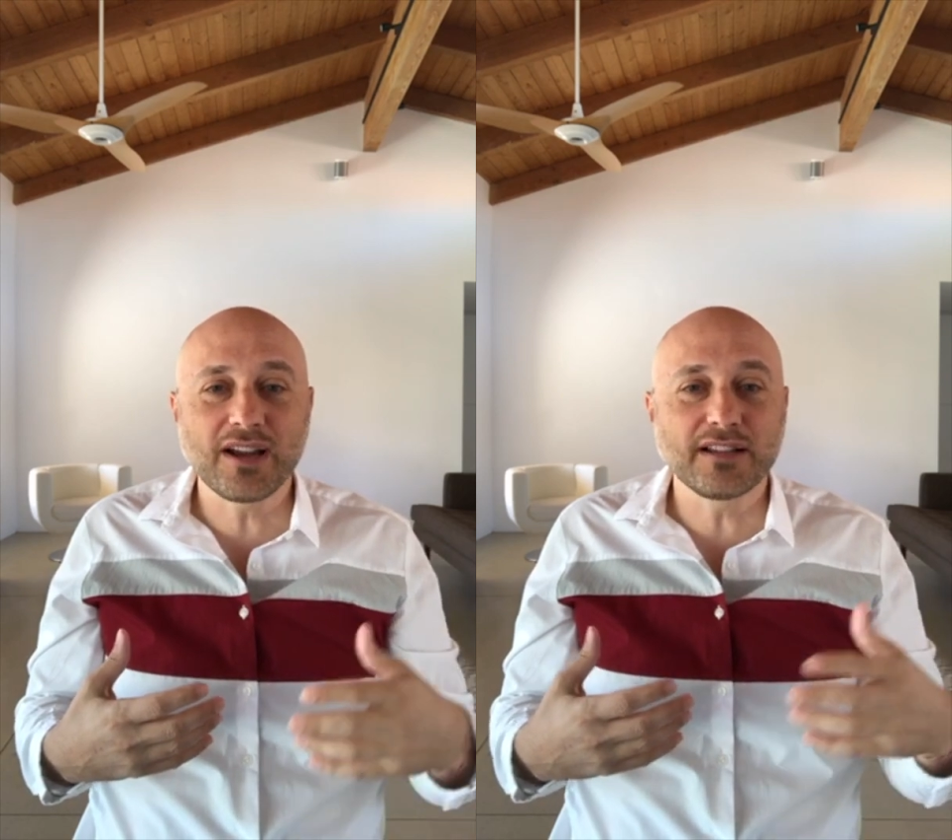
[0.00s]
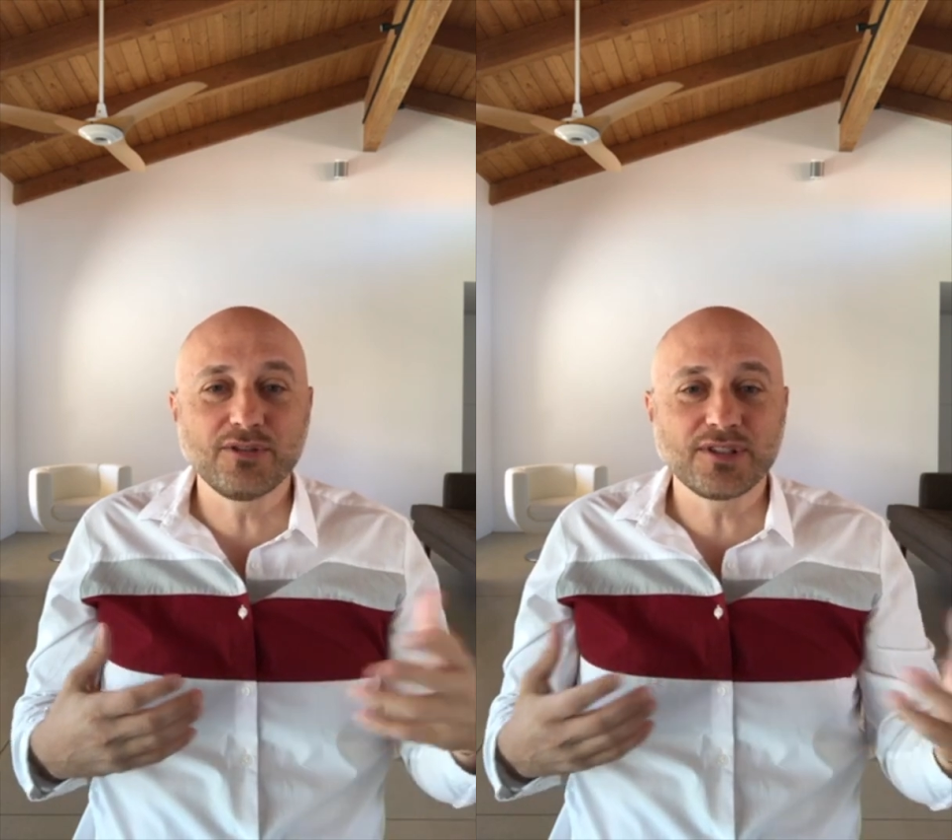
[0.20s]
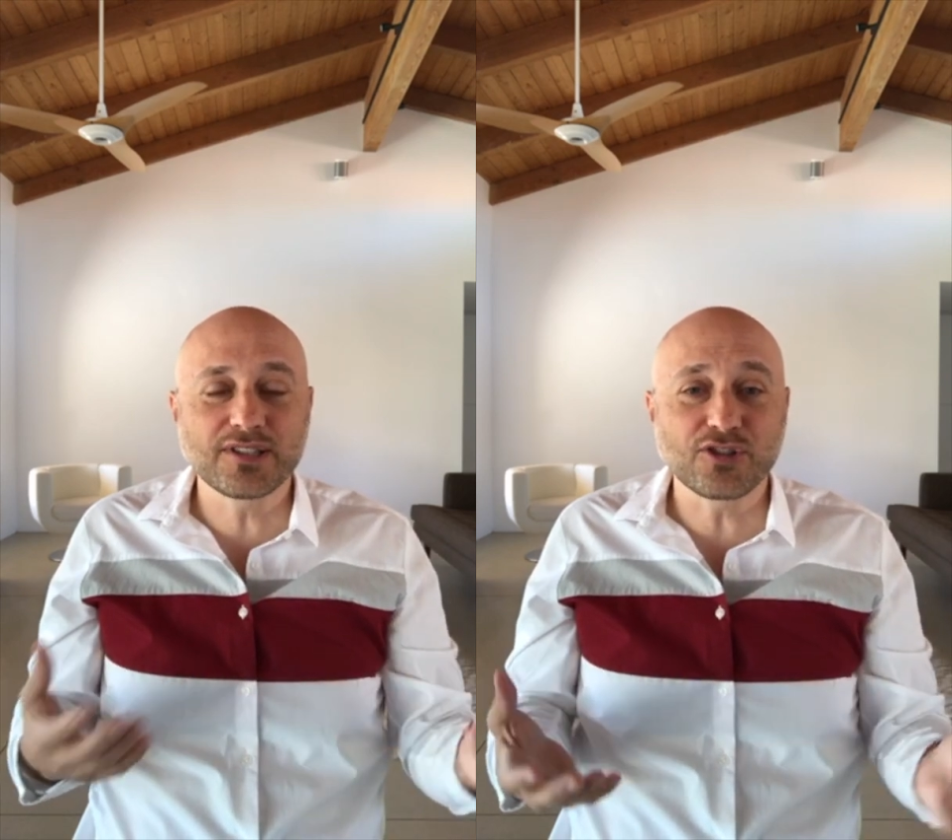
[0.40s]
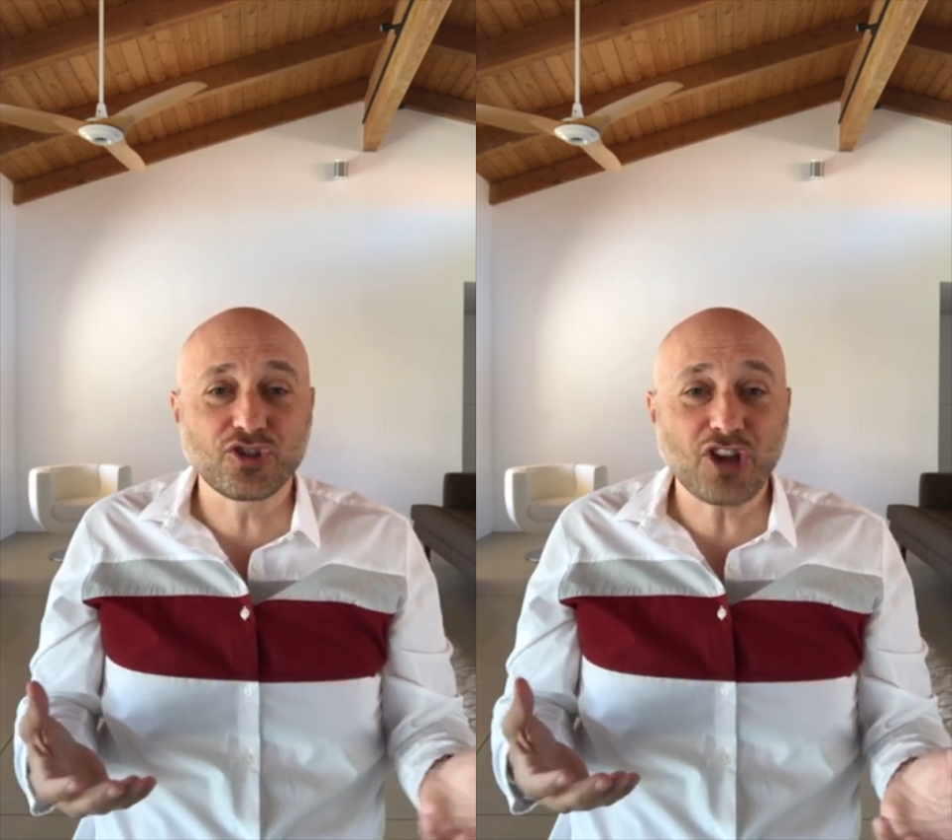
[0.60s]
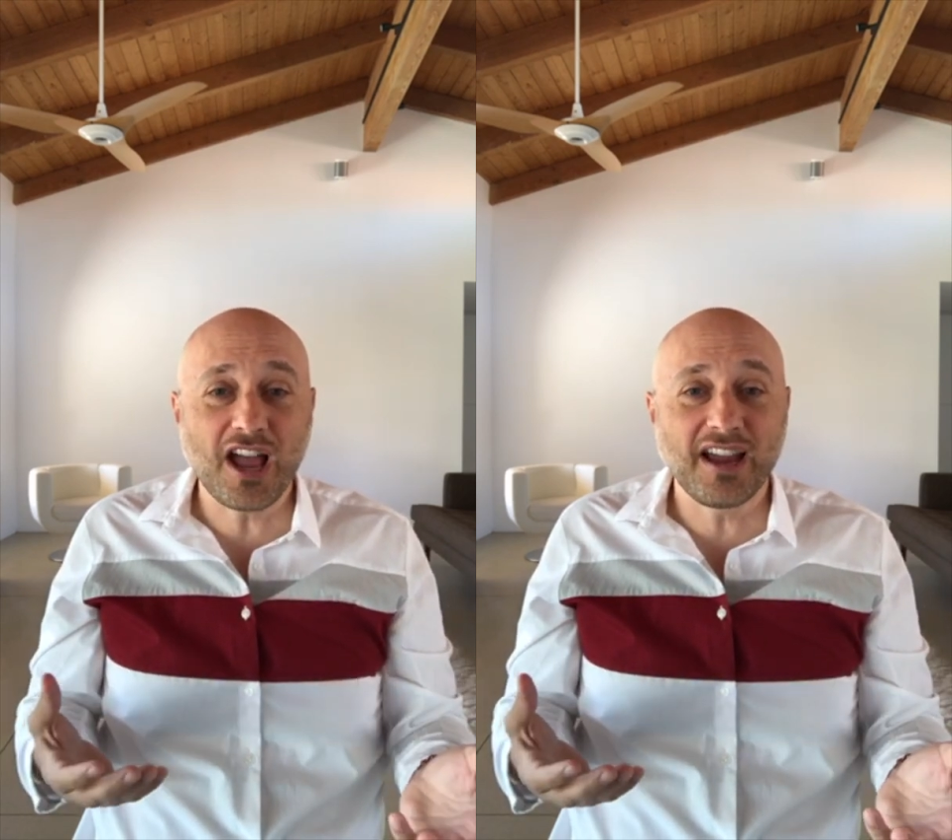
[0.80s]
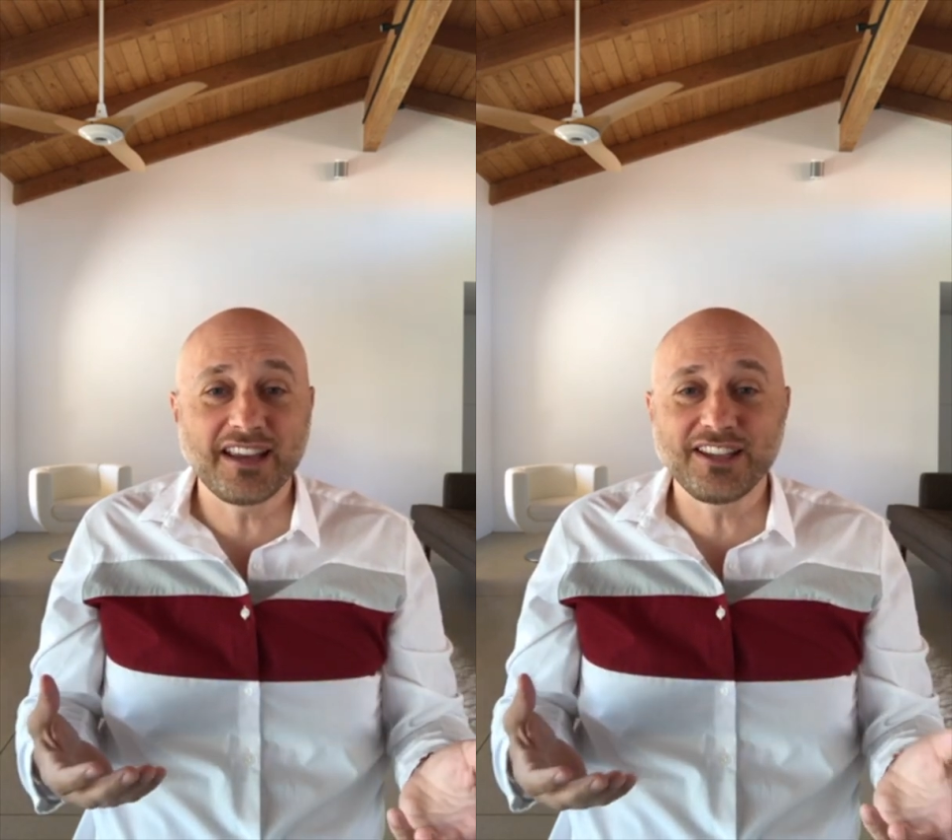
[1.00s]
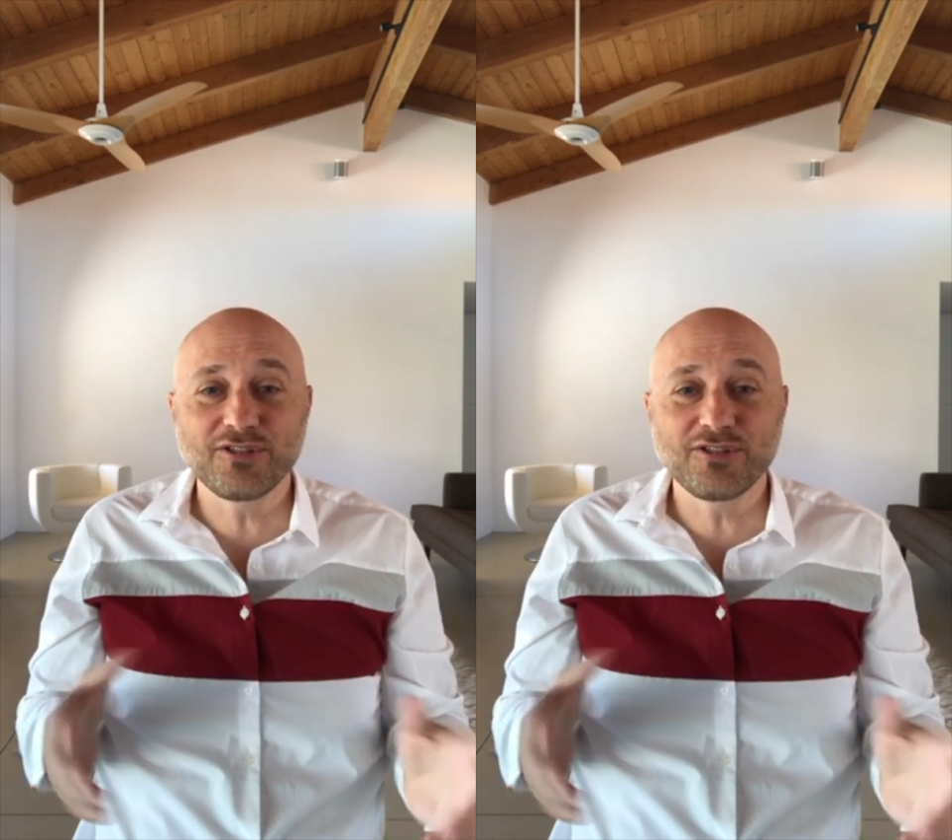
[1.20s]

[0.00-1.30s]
It loses its shine.